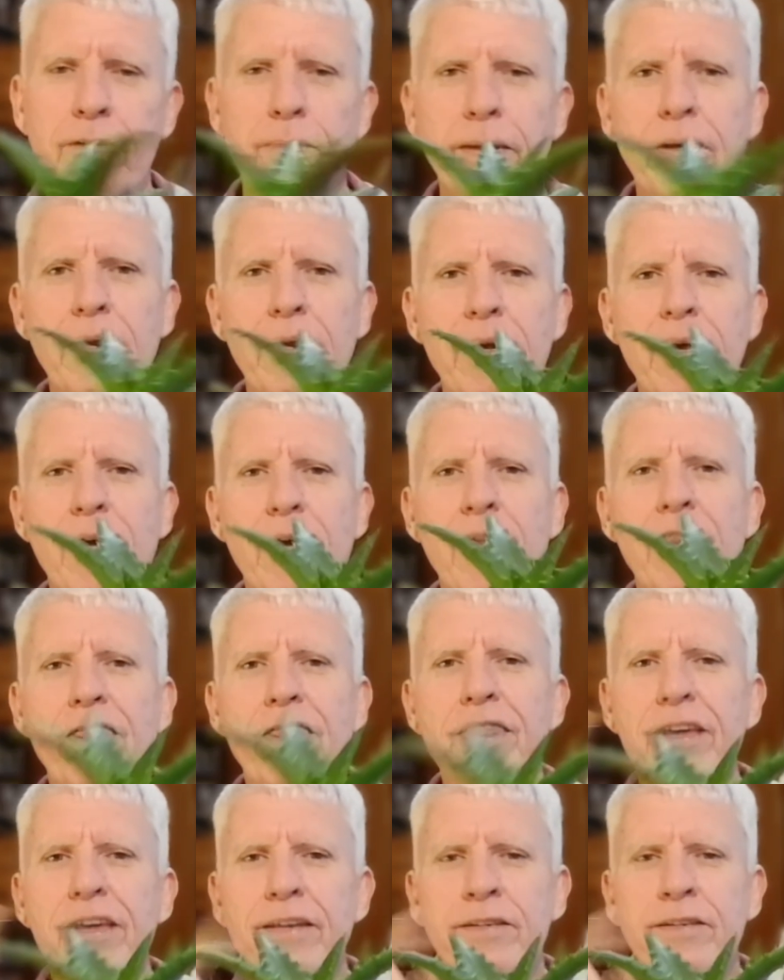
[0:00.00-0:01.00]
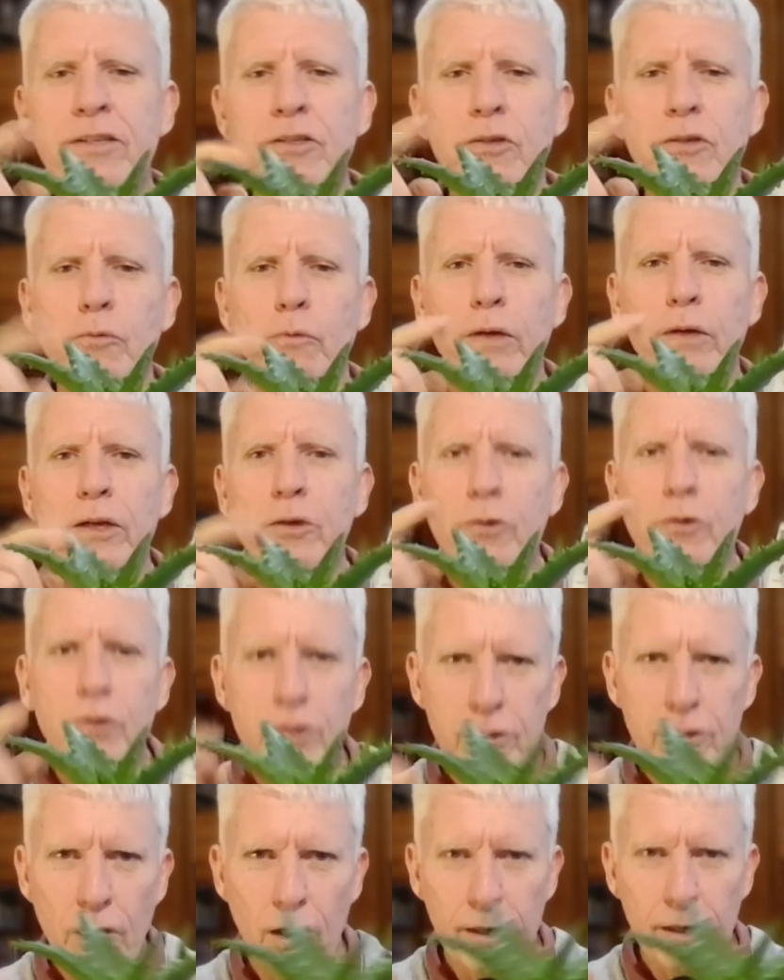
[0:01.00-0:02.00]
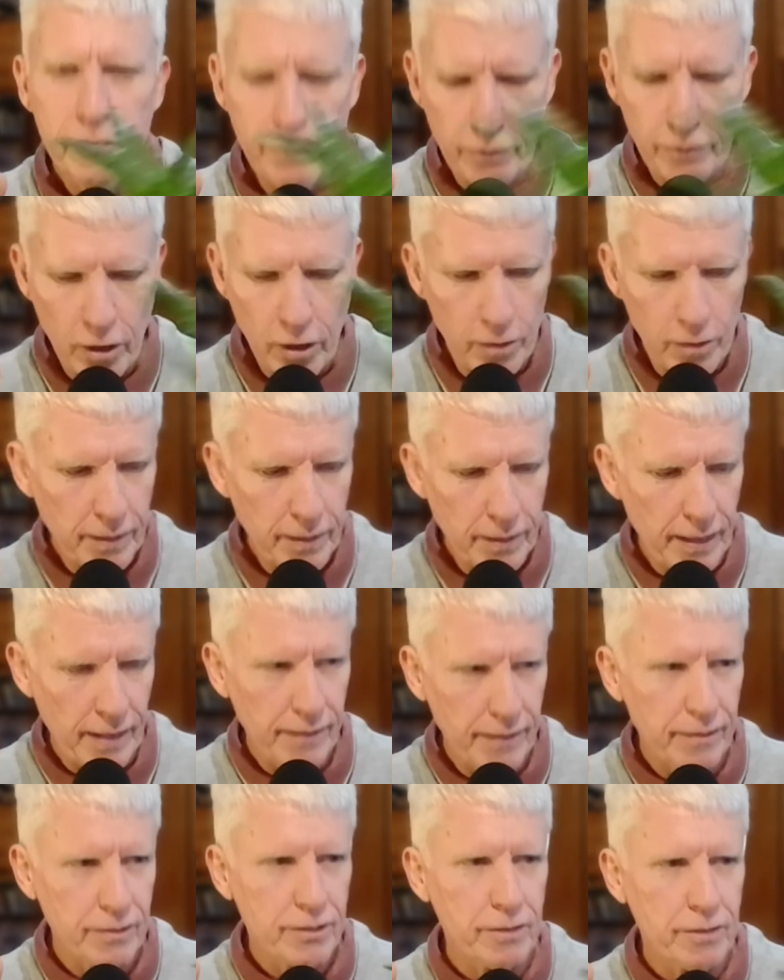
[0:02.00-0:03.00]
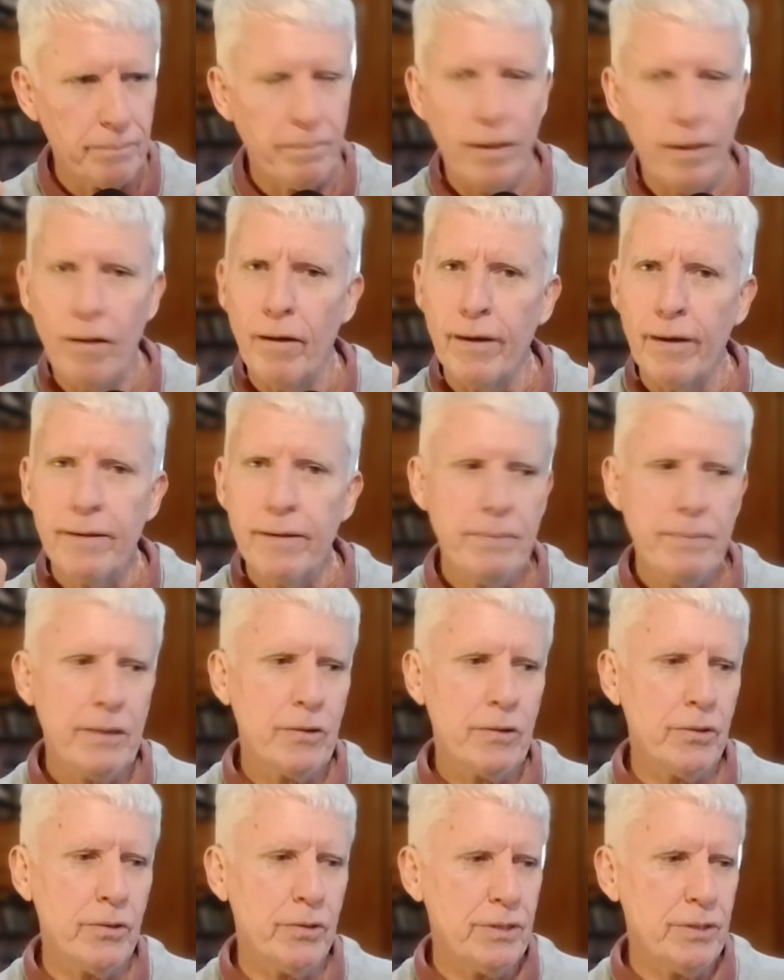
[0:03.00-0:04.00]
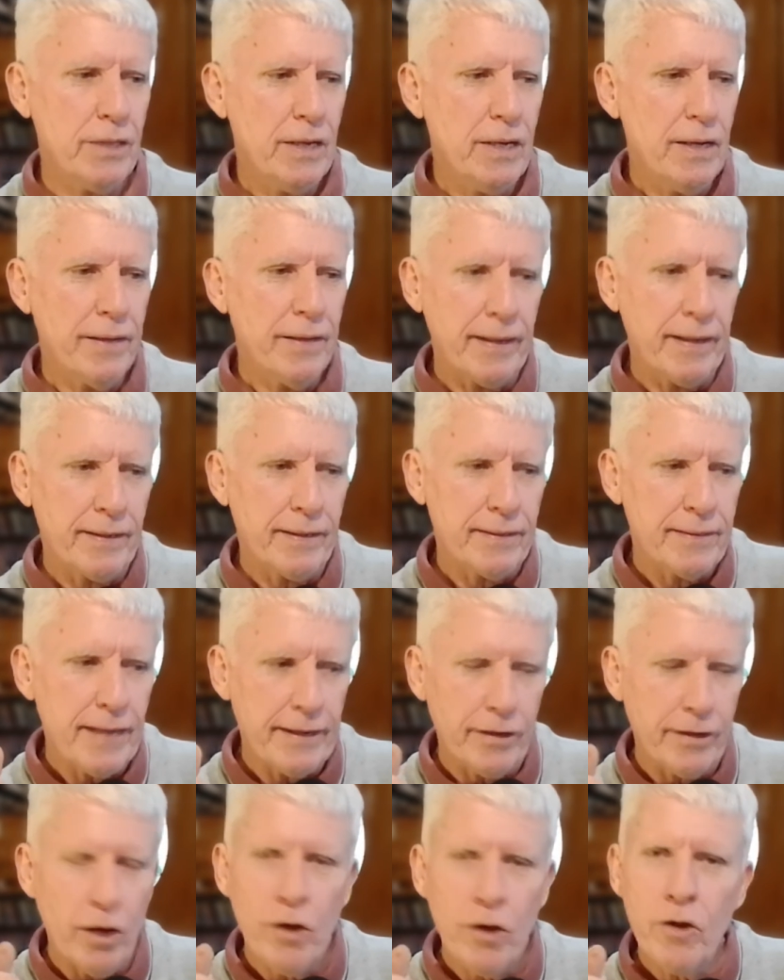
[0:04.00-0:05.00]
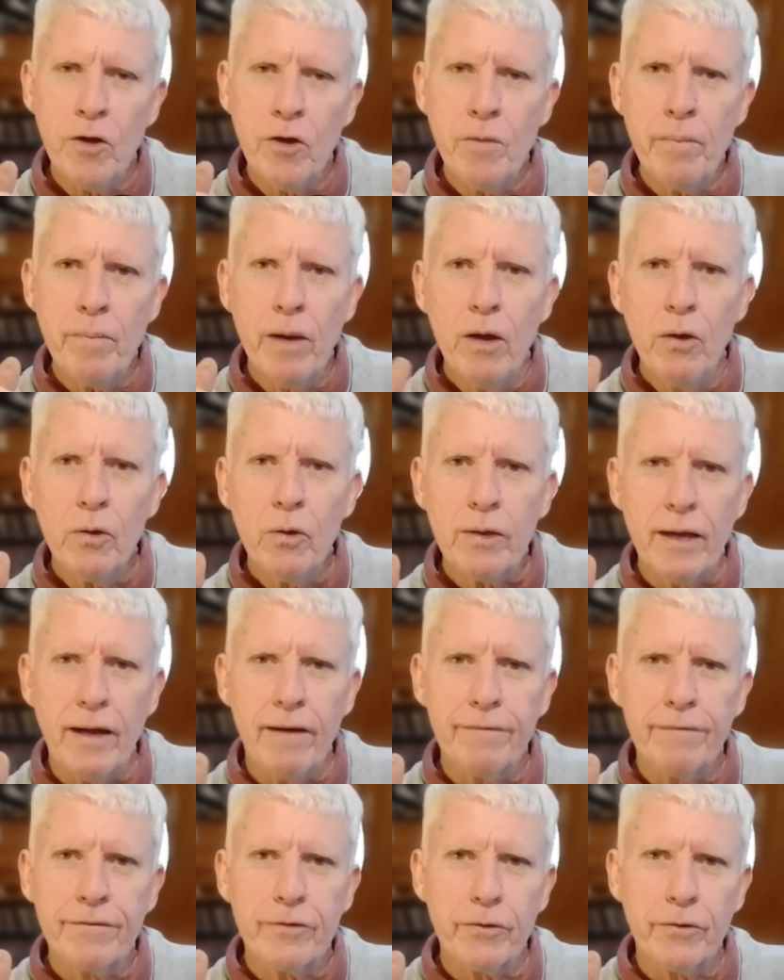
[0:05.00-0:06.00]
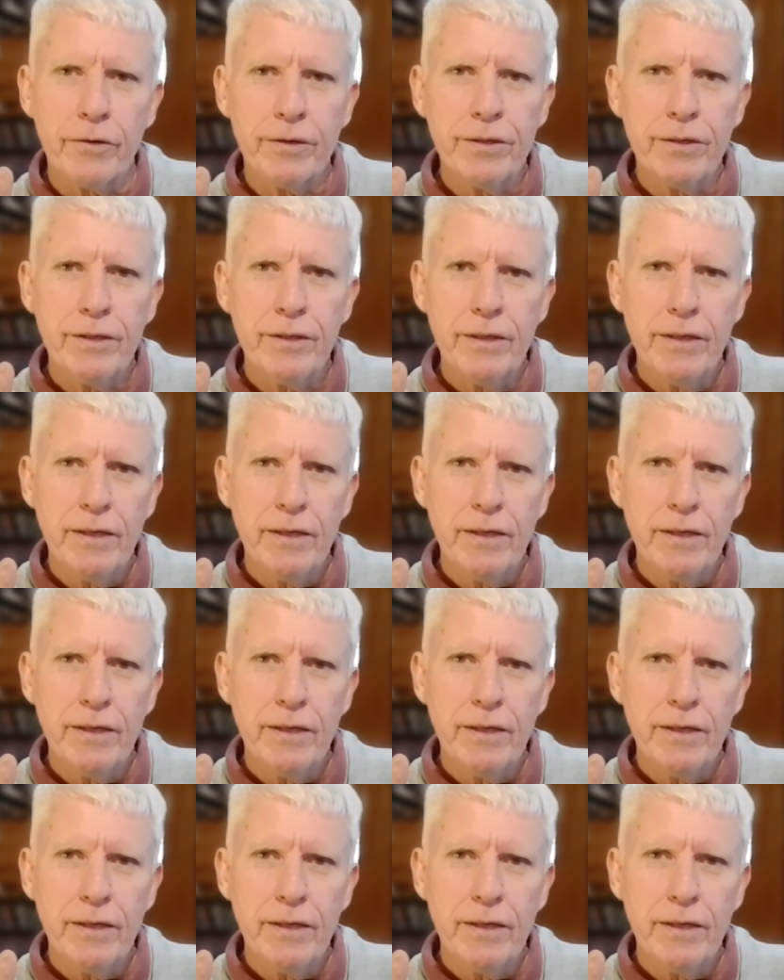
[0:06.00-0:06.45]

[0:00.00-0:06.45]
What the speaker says: But this is a really good size for home gardeners to buy because they can take it home, look after it,